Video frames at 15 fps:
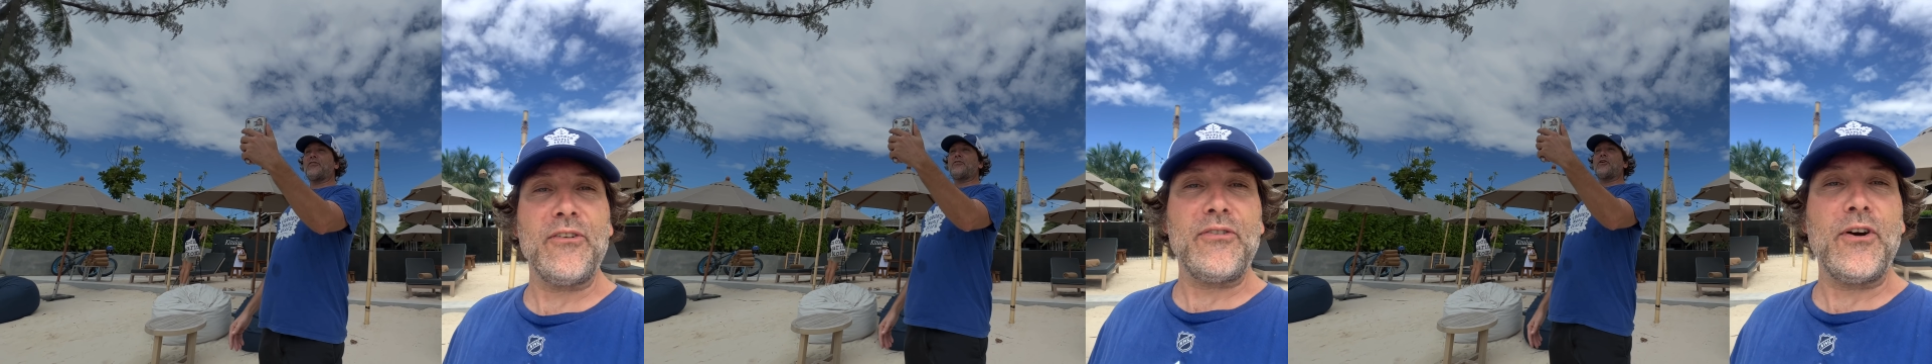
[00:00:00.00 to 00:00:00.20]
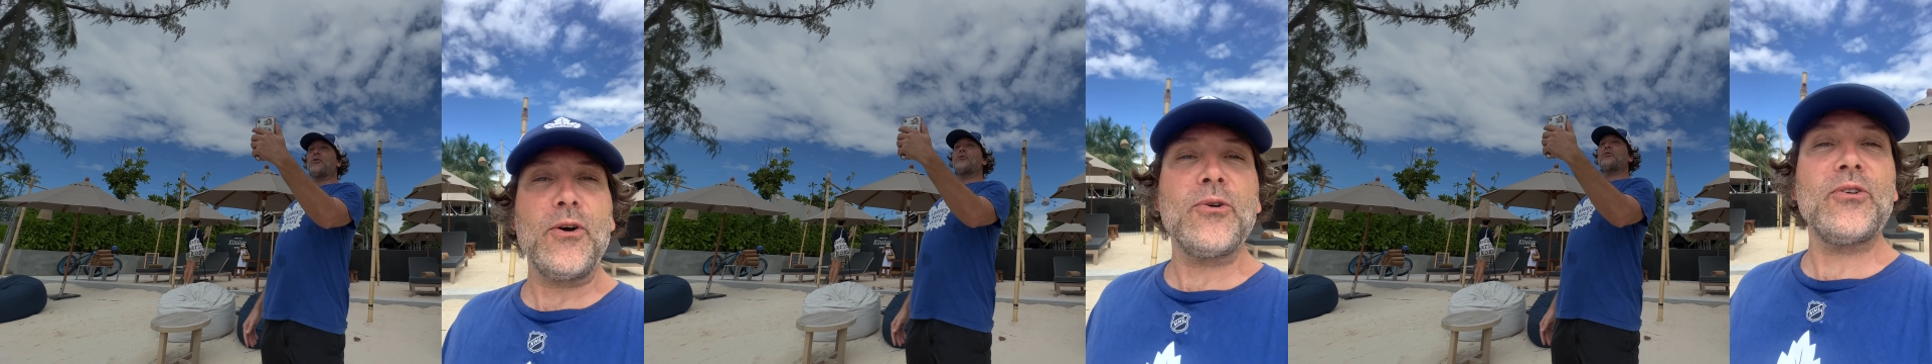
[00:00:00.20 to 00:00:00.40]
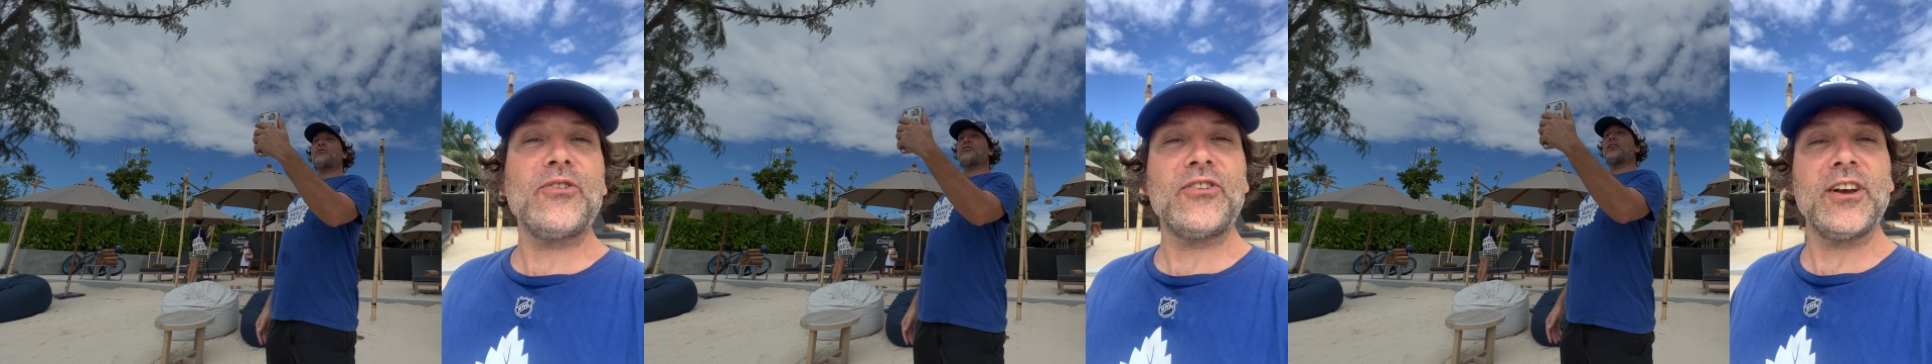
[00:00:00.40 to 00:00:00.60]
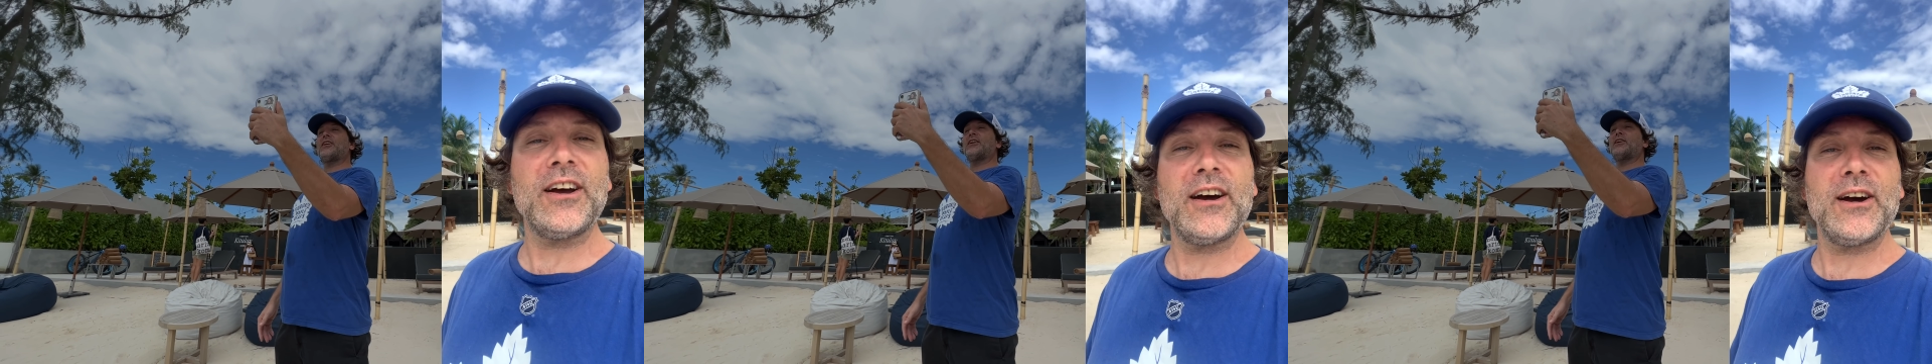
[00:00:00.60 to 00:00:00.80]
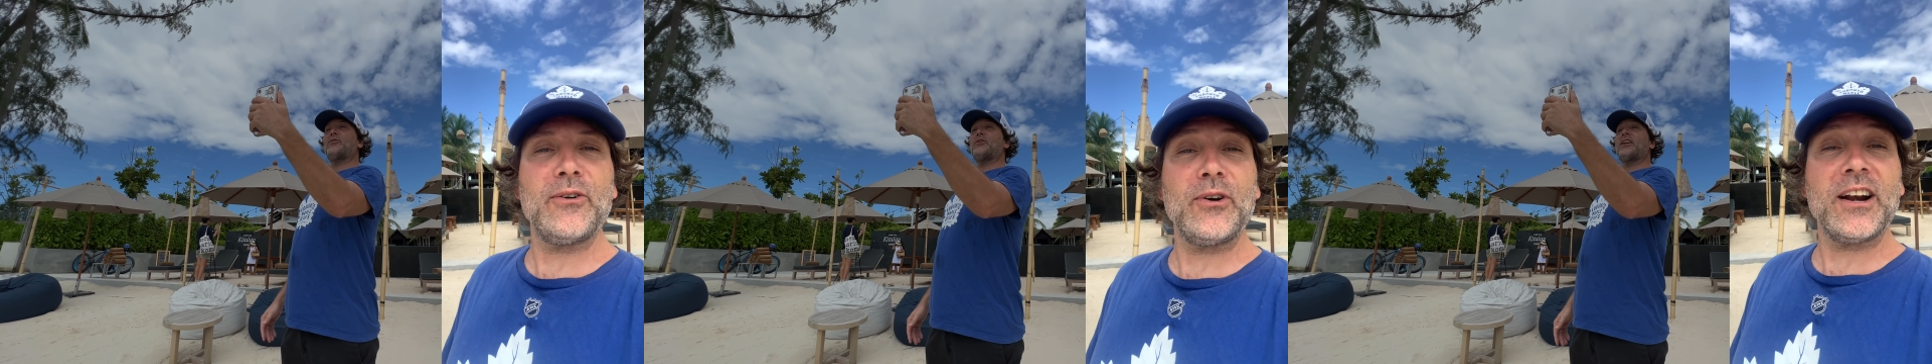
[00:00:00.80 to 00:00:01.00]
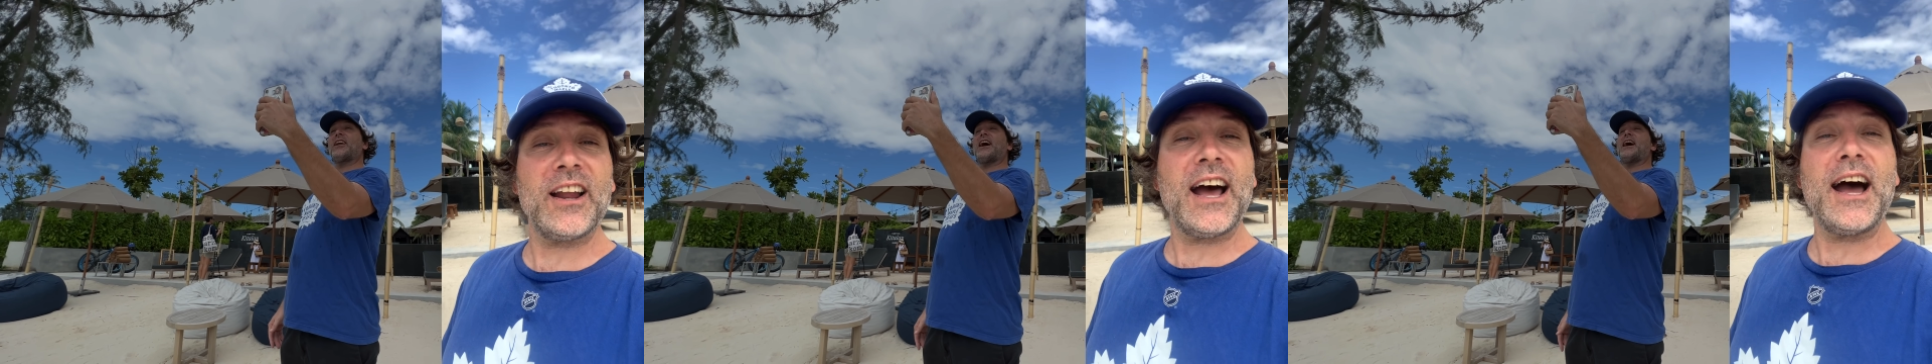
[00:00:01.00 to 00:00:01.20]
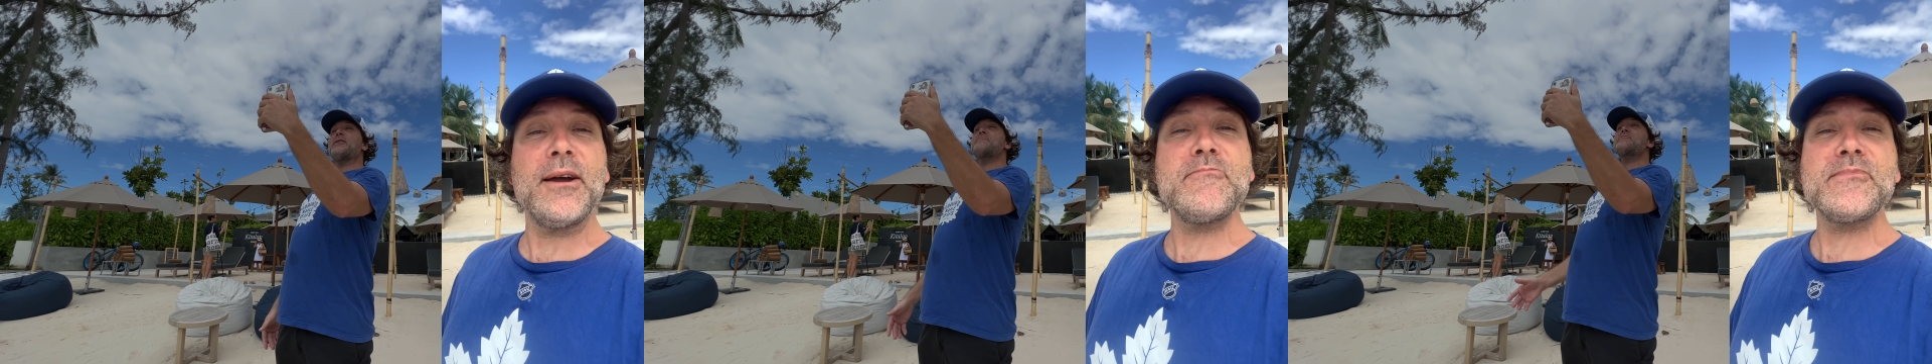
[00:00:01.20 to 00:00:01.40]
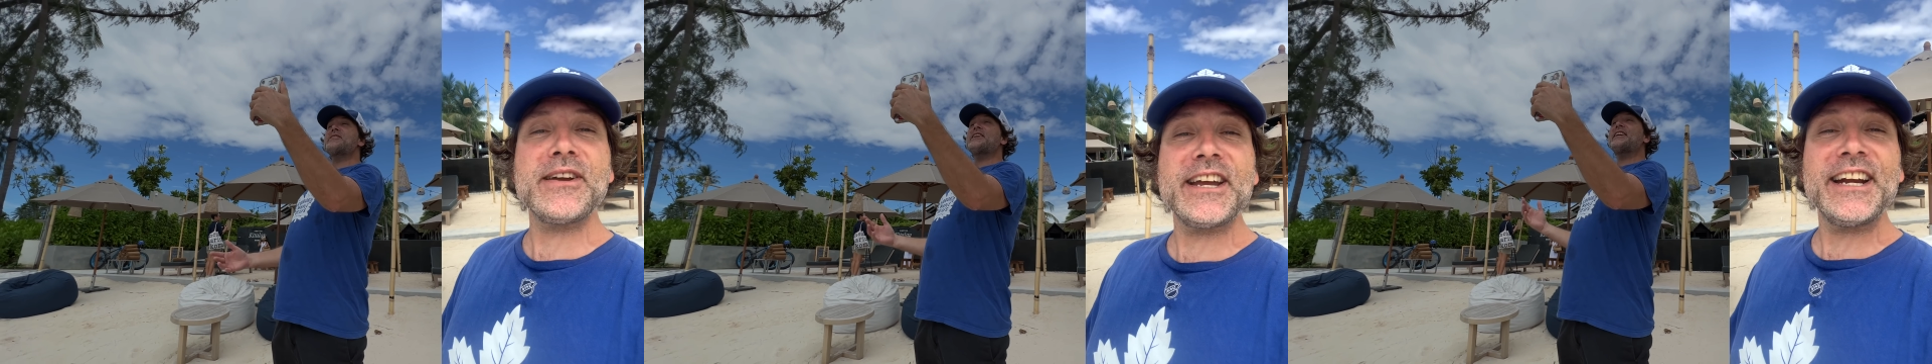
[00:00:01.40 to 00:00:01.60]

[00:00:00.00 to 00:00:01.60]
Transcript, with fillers: folks. Uh, well, I'm